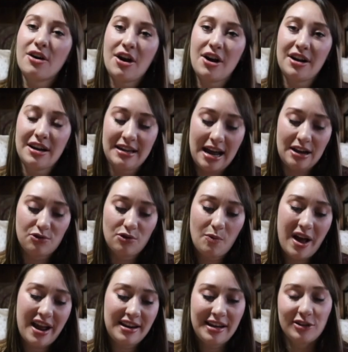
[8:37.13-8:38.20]
Guard Natural
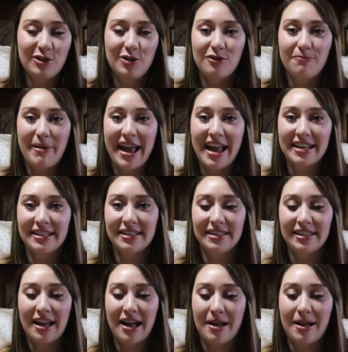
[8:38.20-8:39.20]
Whitening Toothpaste.